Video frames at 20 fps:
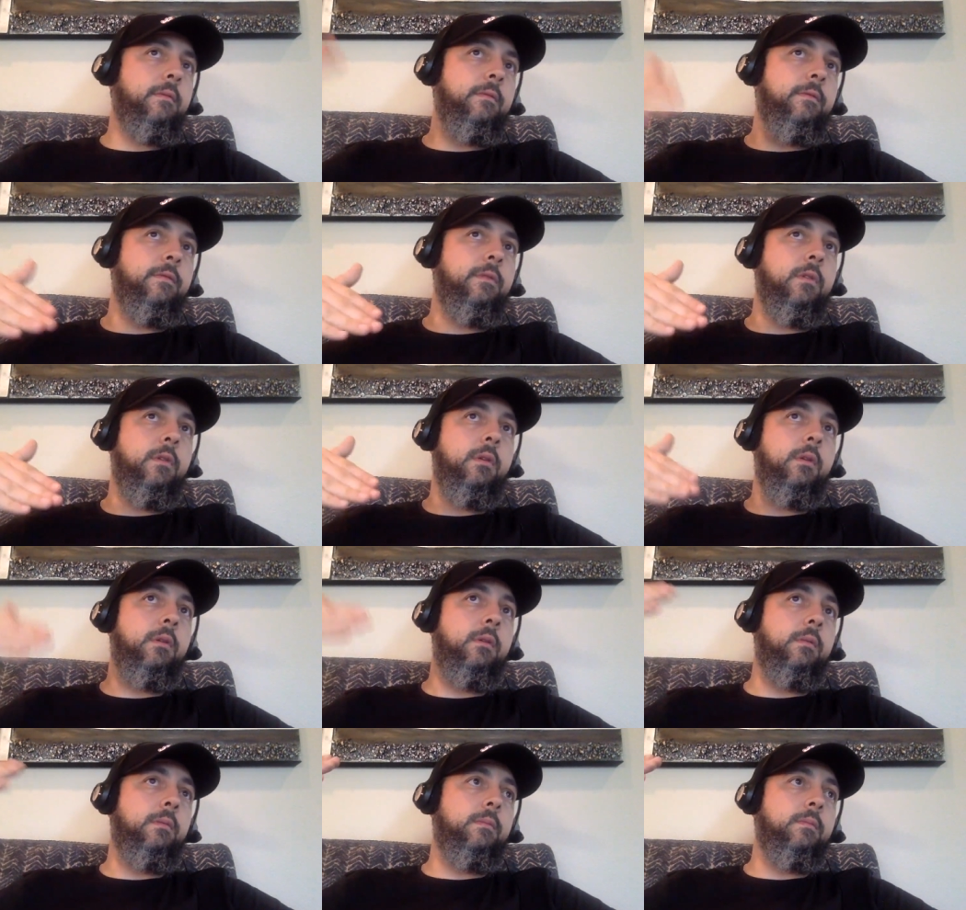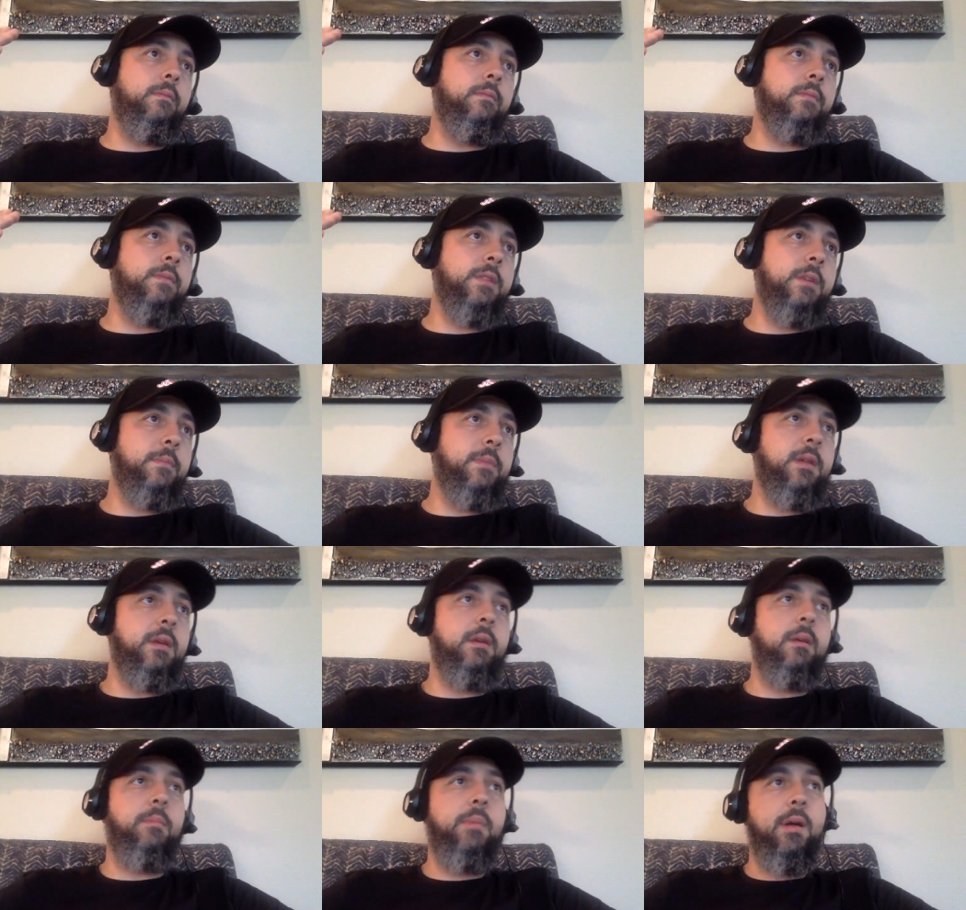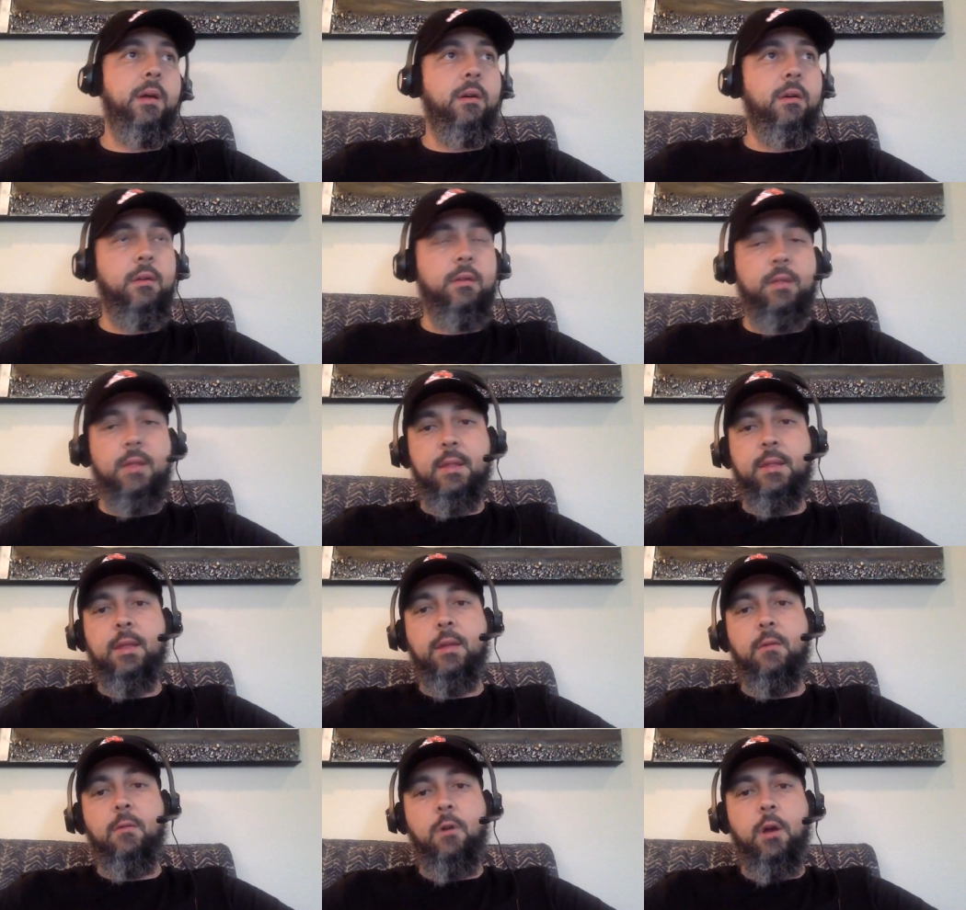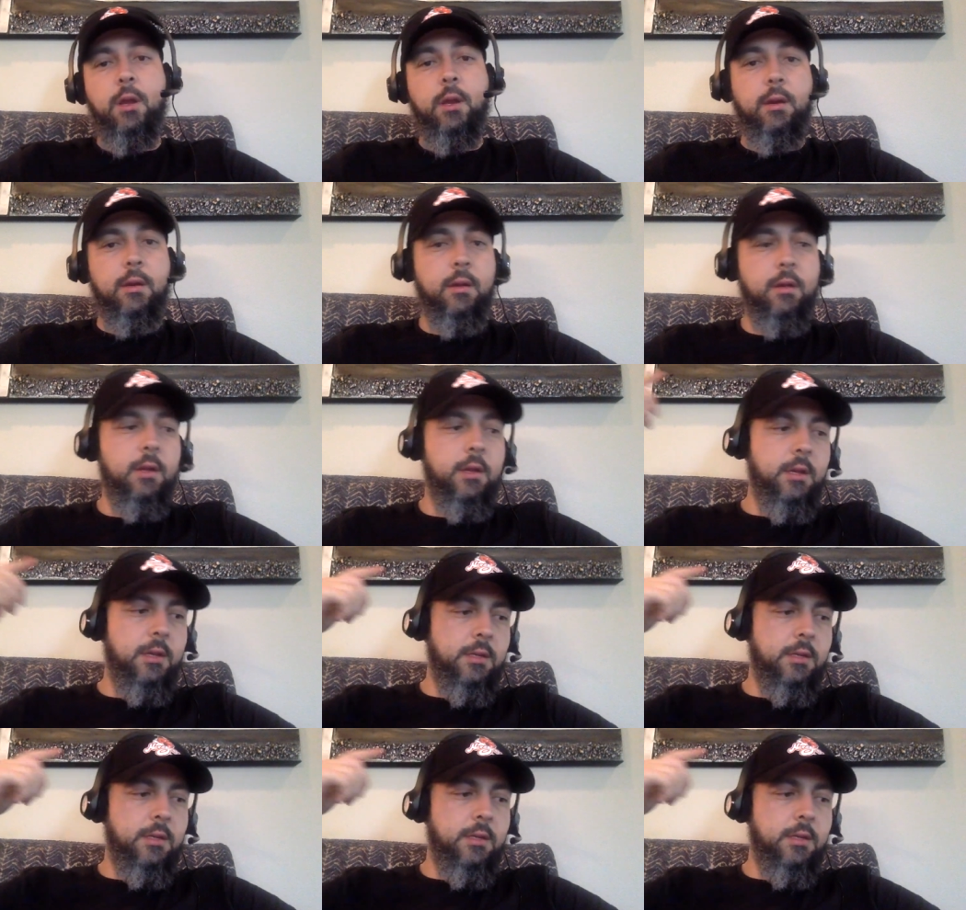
for something better that they wanted.